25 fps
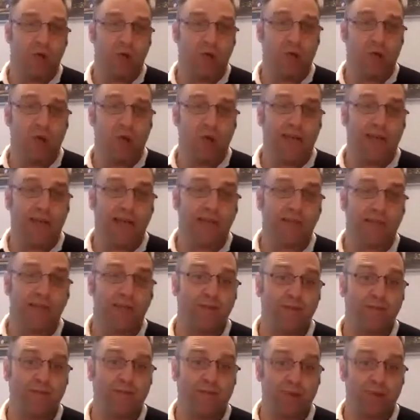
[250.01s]
one has to
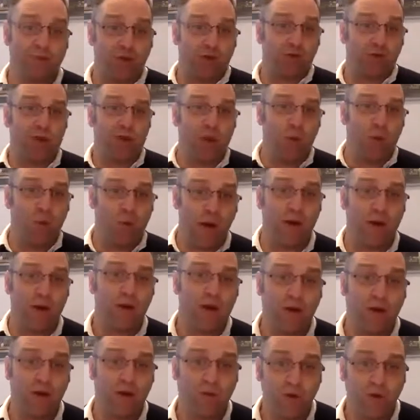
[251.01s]
first be aware of,